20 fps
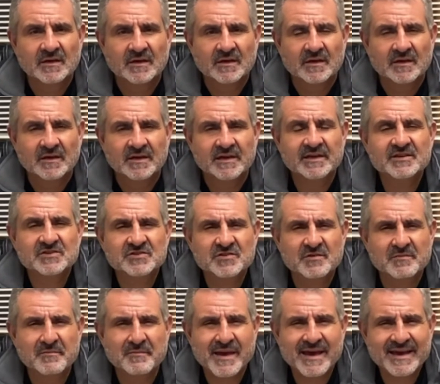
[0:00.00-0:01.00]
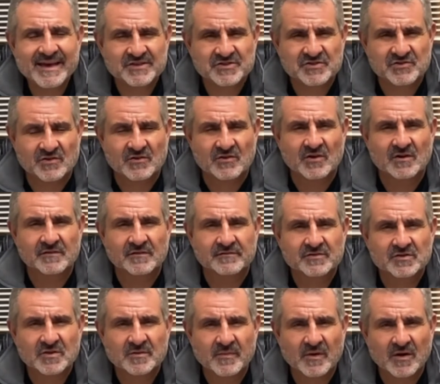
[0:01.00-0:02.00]
He is the master of
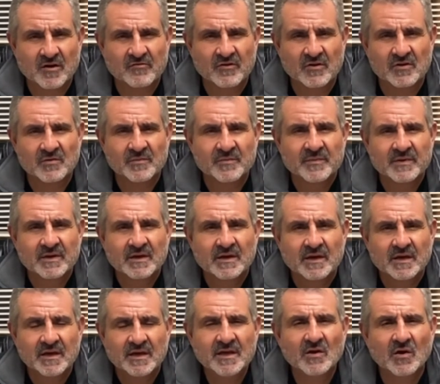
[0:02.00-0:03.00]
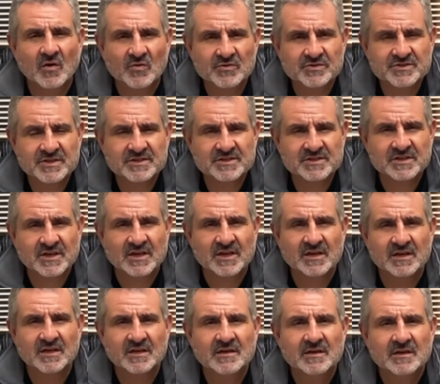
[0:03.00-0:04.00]
tomorrow. He holds its
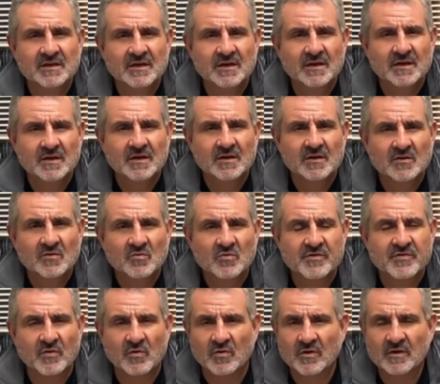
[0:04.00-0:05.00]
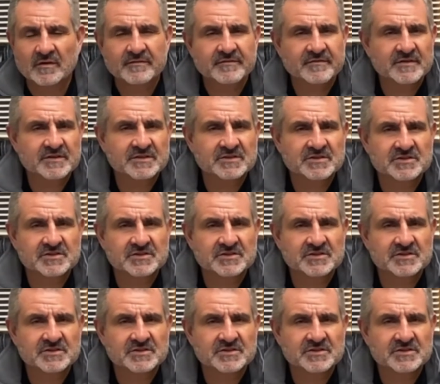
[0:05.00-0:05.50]
key with all of its